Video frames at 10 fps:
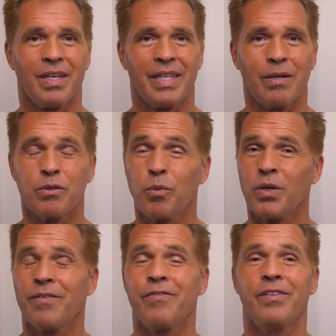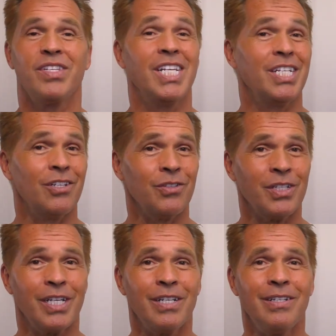That was more than fifteen years
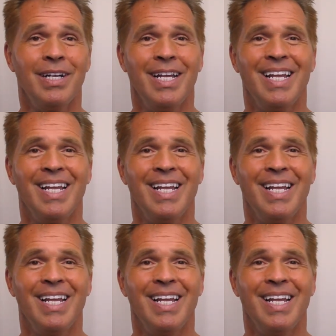ago,